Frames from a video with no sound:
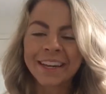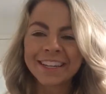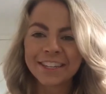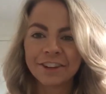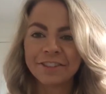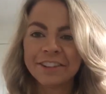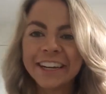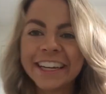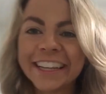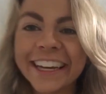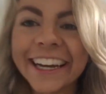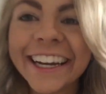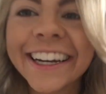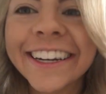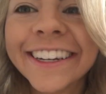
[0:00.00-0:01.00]
So
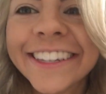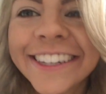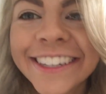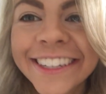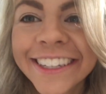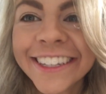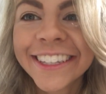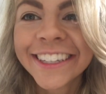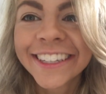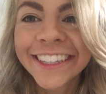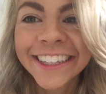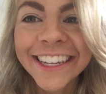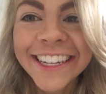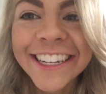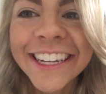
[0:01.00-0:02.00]
really,
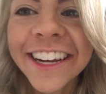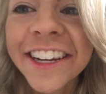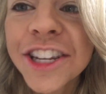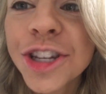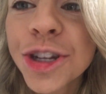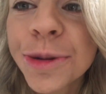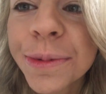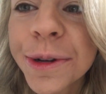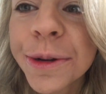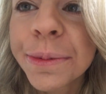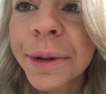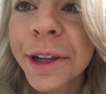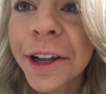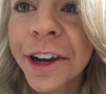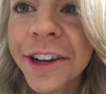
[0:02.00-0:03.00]
unless you get super
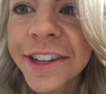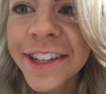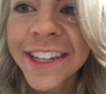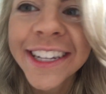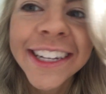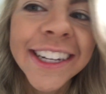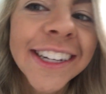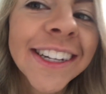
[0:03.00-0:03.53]
duper close,